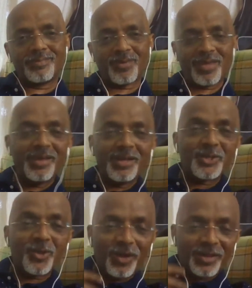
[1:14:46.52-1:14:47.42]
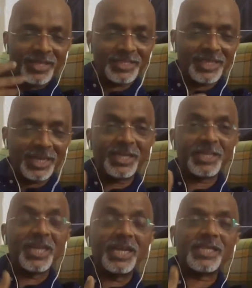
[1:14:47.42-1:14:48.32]
Okay, so this
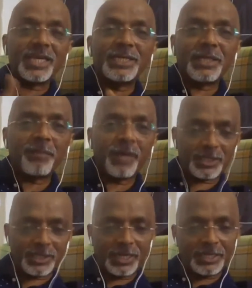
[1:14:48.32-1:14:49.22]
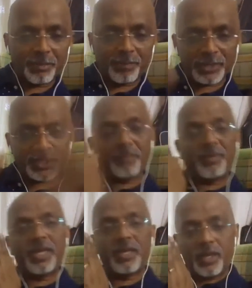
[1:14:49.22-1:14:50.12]
is an interpersonal. Interpersonal
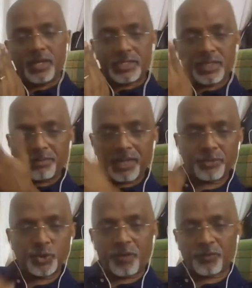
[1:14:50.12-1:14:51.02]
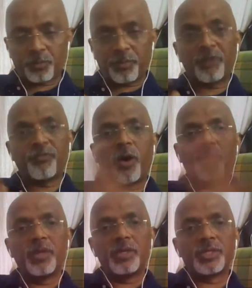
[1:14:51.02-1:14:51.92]
meaning sometimes you have to
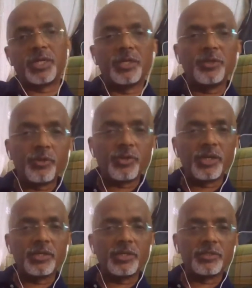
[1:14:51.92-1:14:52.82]
perform certain duties,